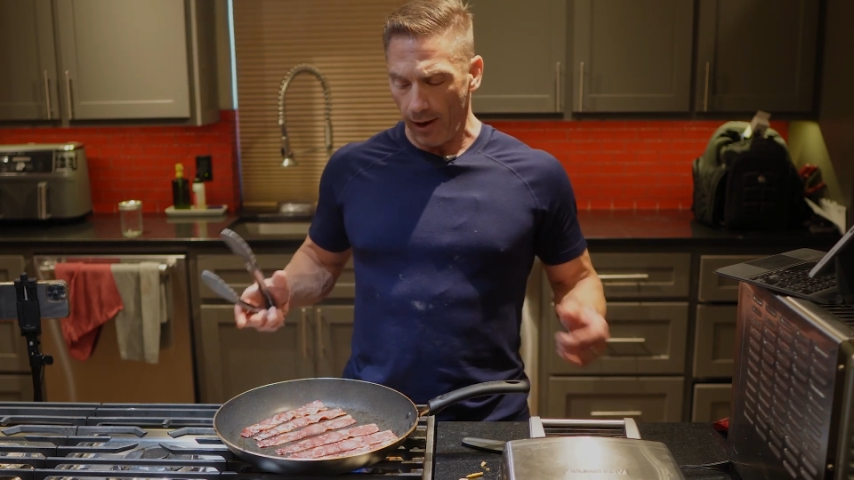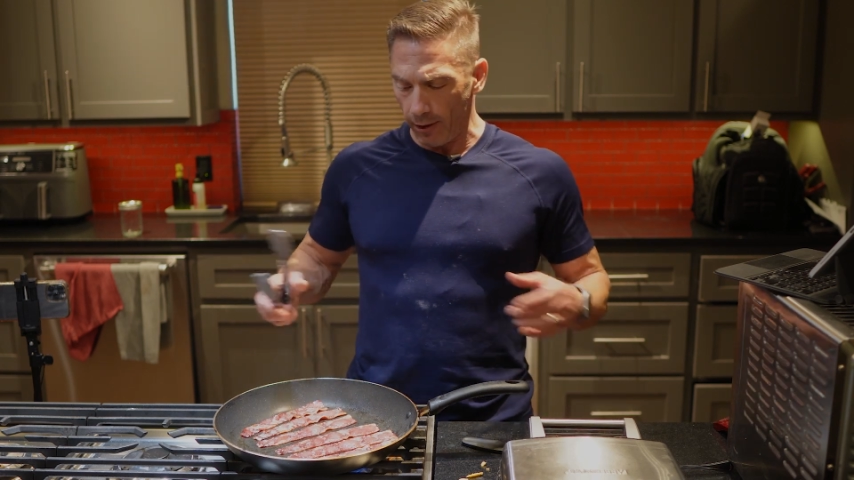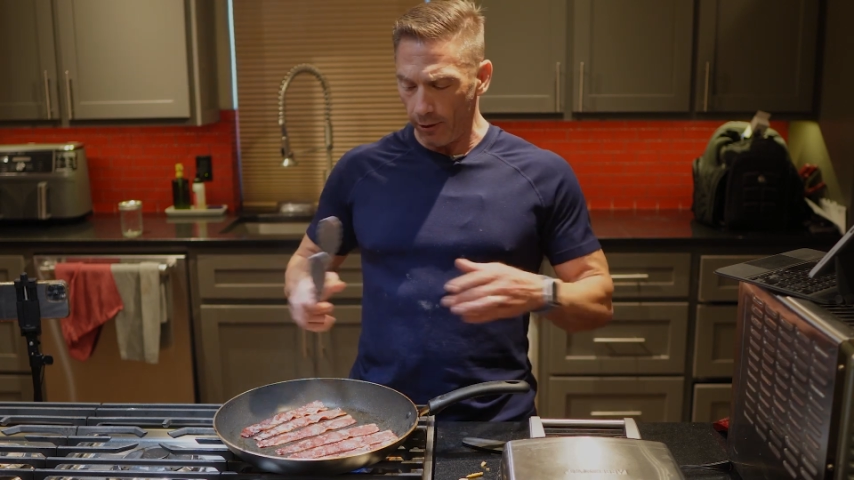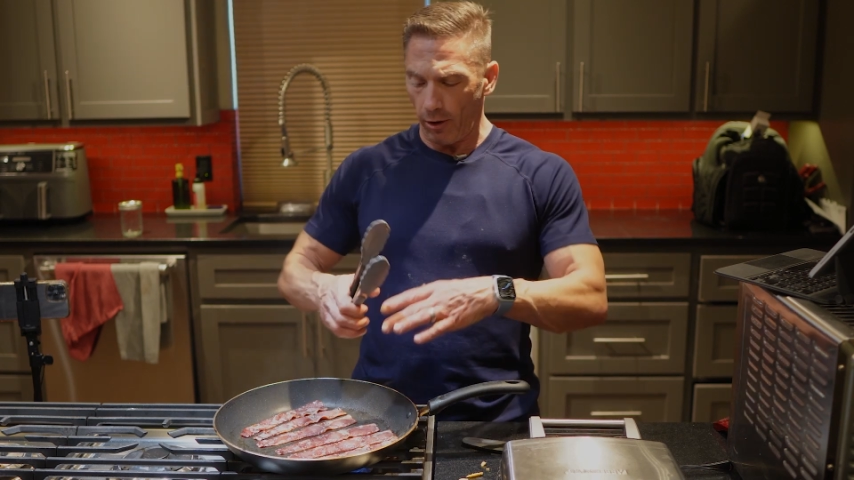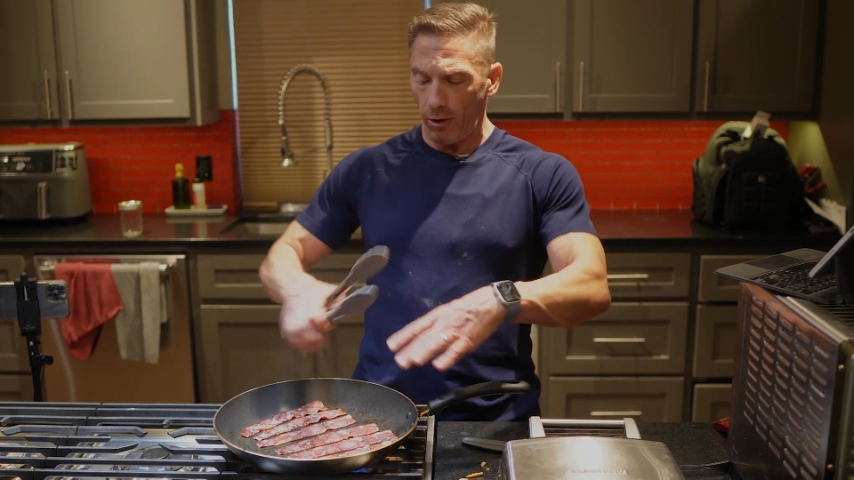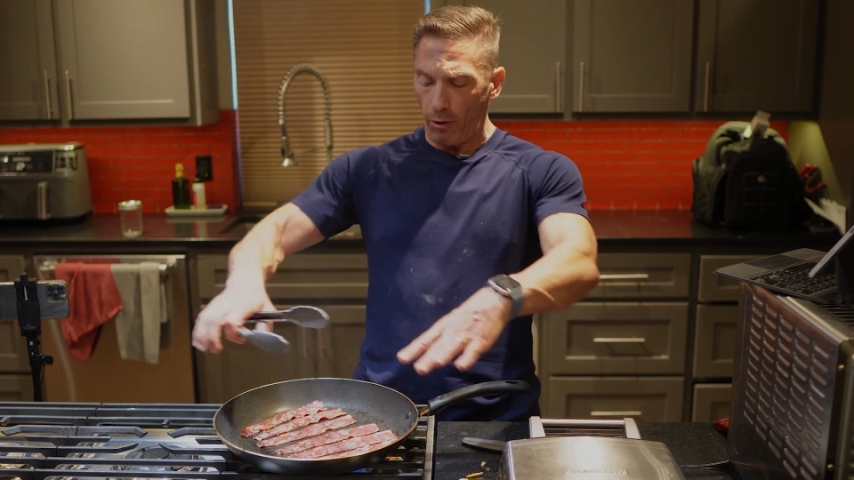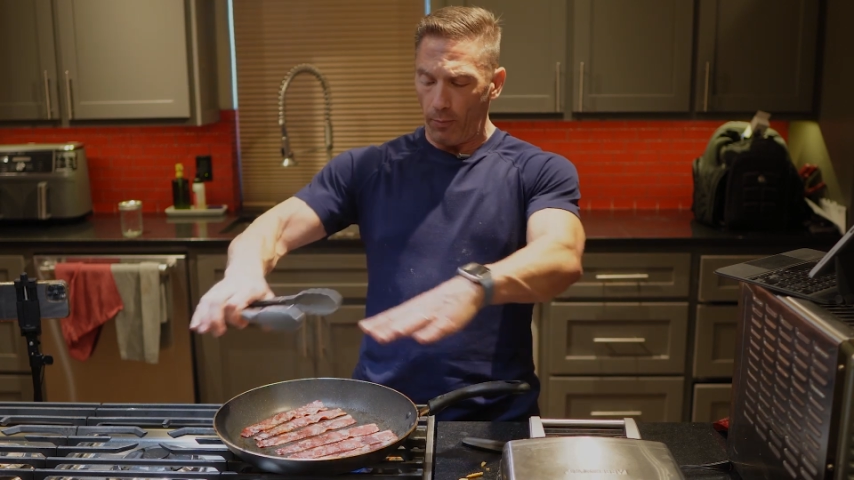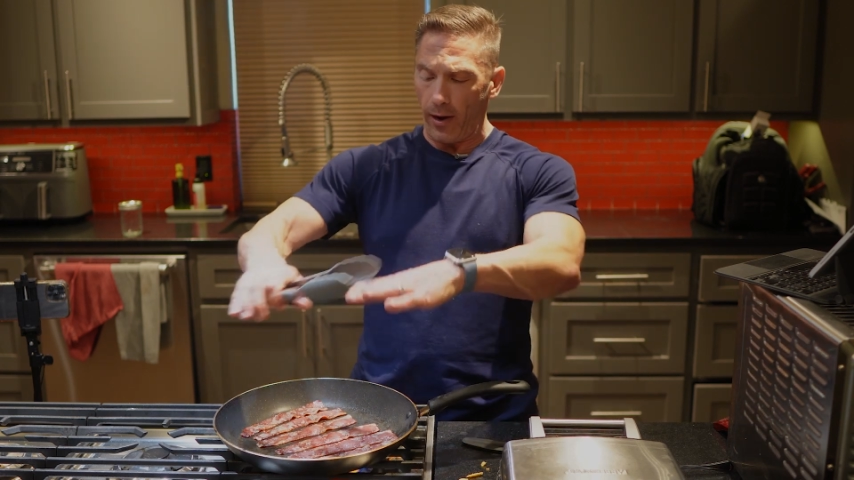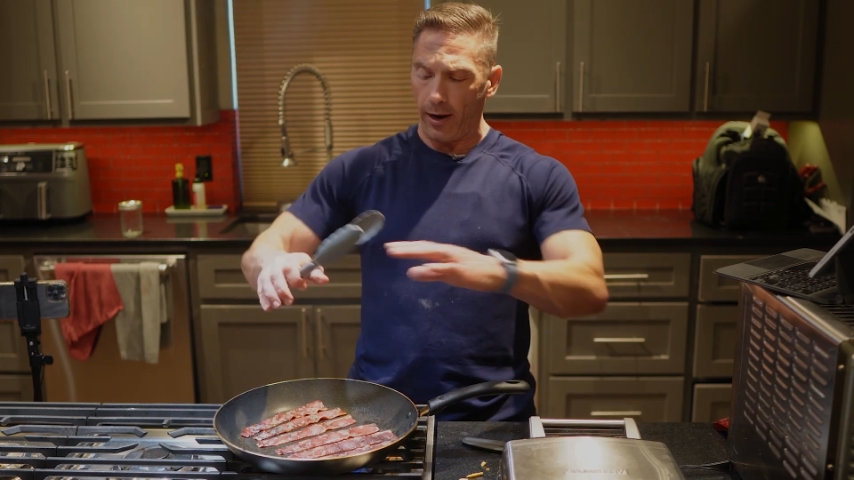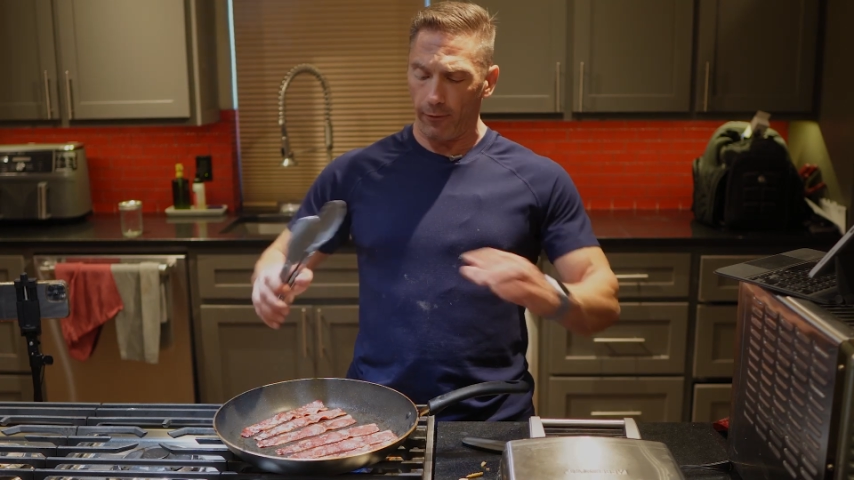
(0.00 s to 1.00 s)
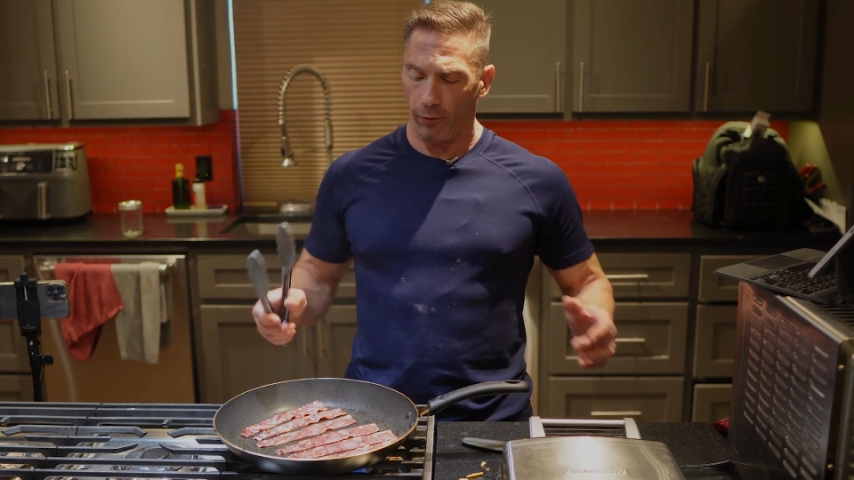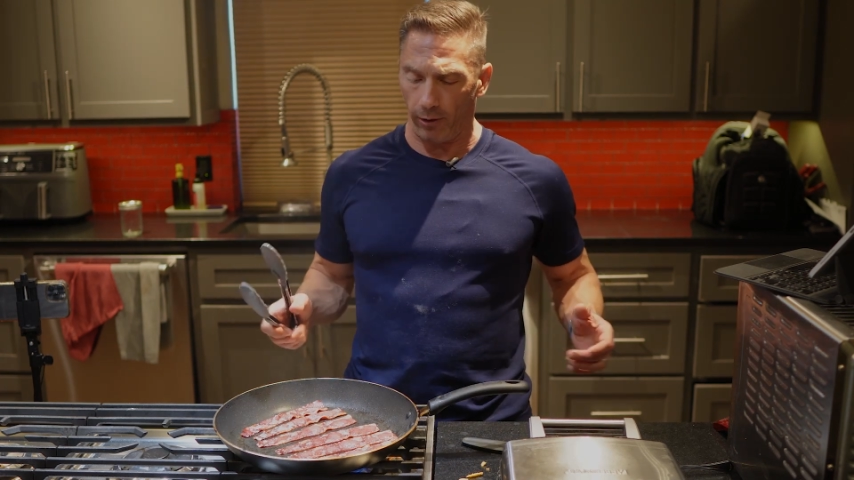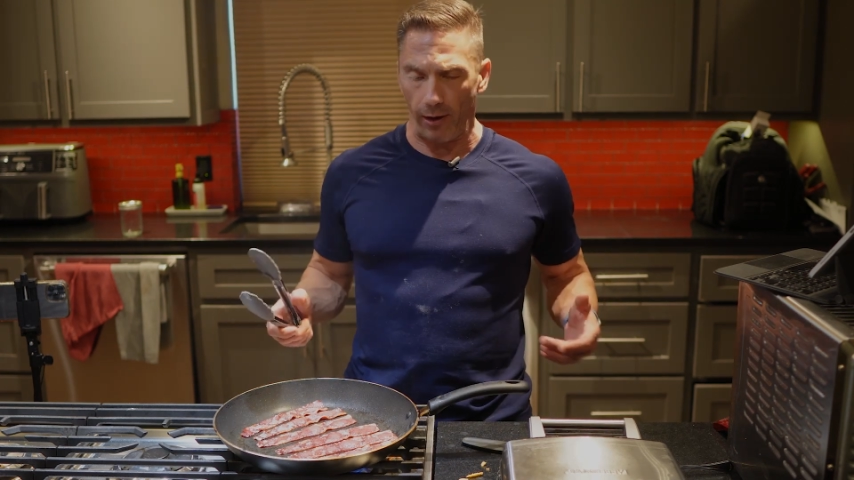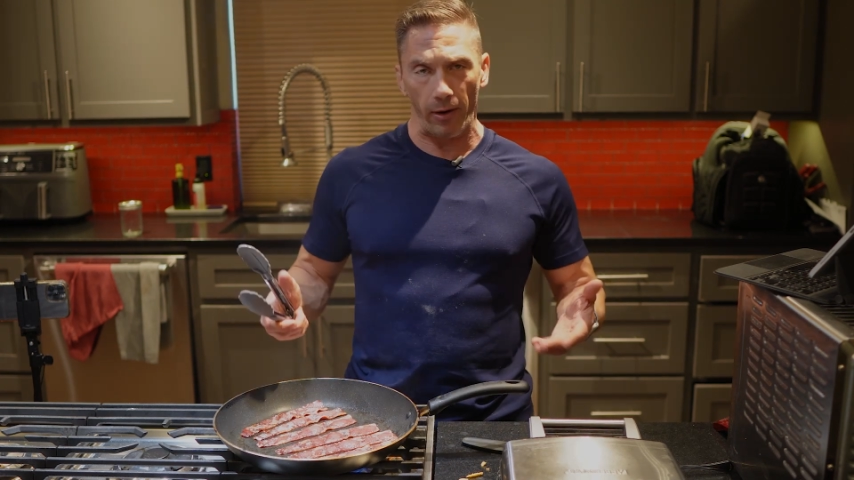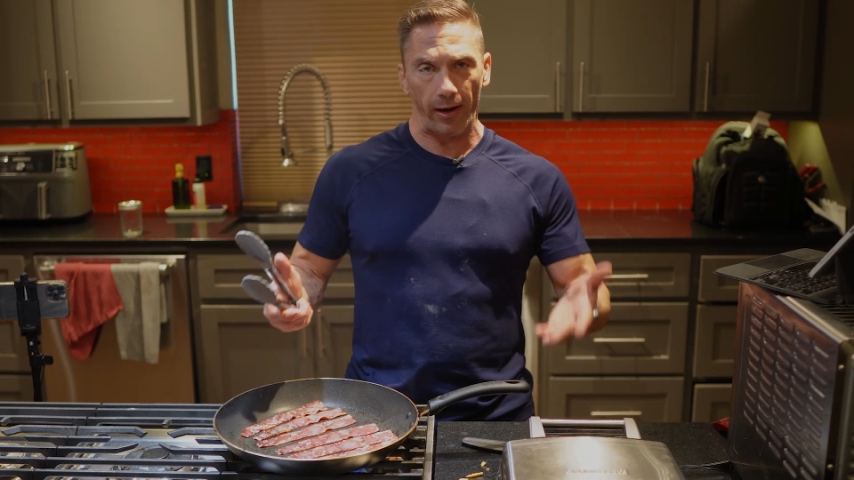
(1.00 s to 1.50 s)
I do a whole pan full.
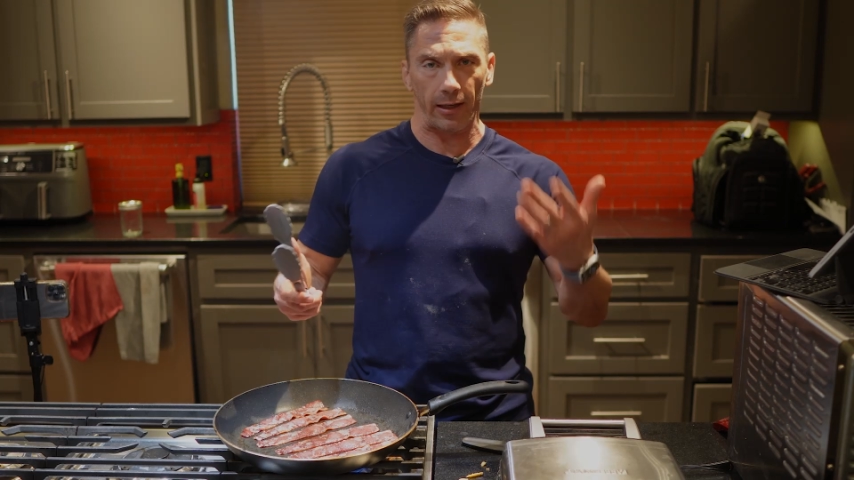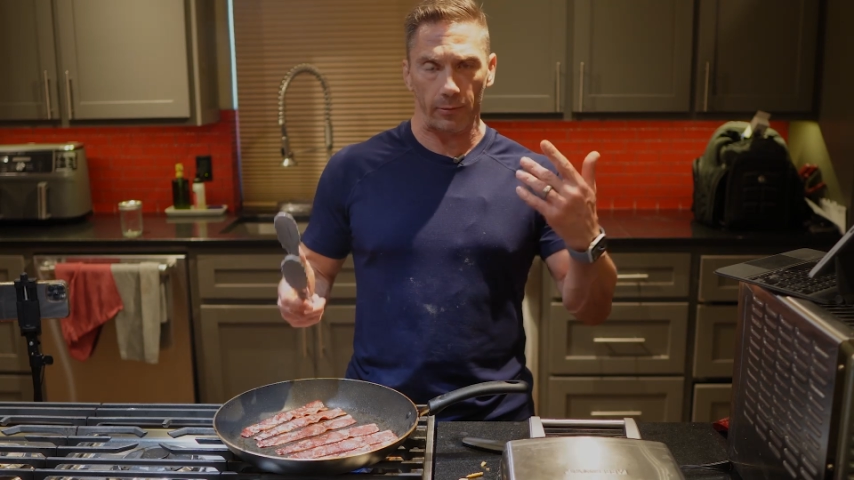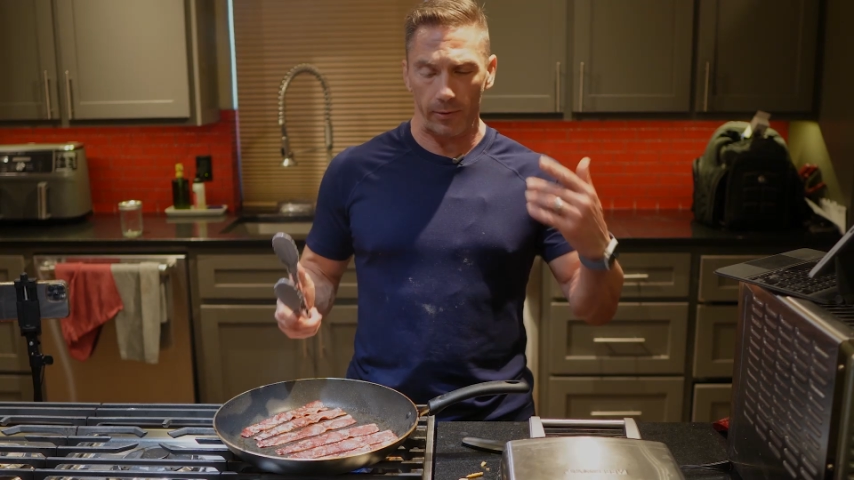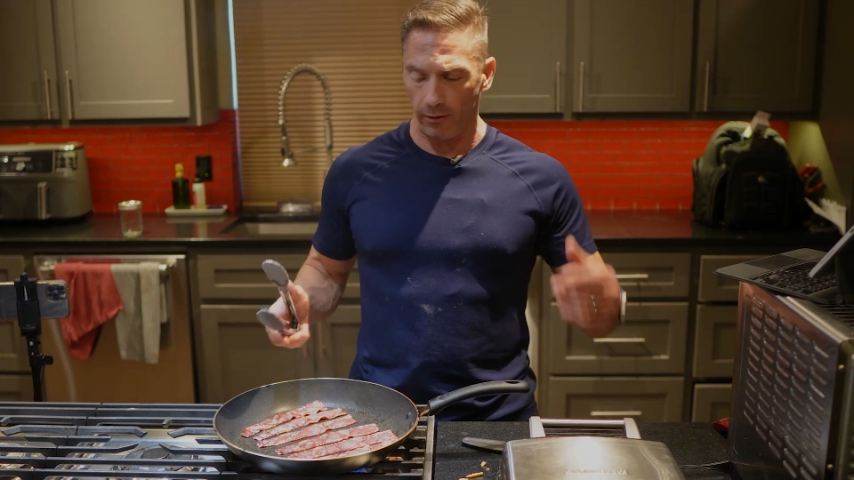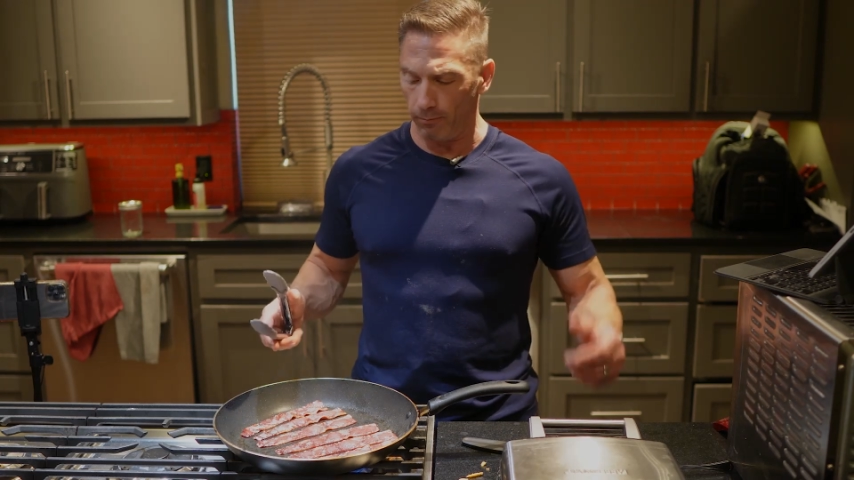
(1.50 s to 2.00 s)
That way it gets me